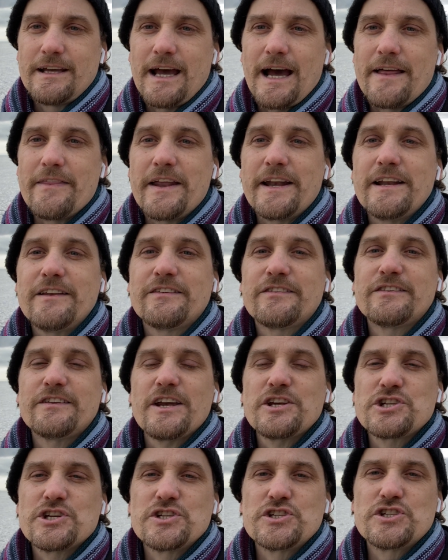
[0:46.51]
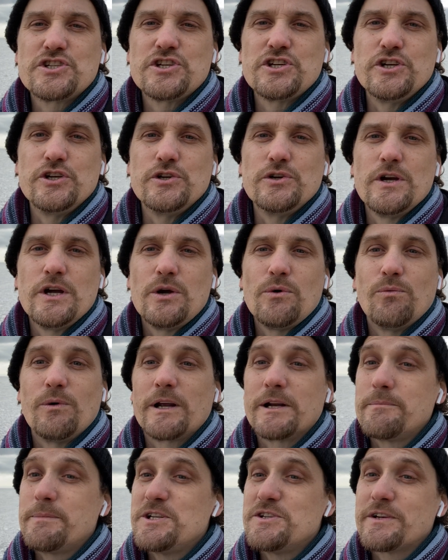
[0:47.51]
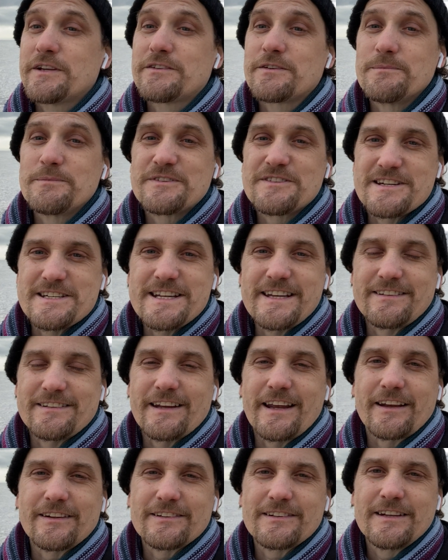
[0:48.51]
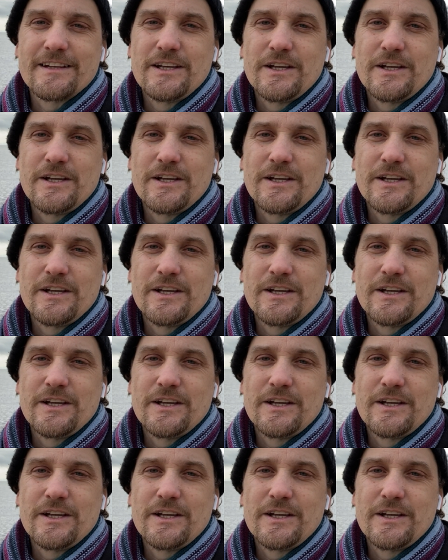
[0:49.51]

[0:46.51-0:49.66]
And then in session 2, we're going to be doing some statistics.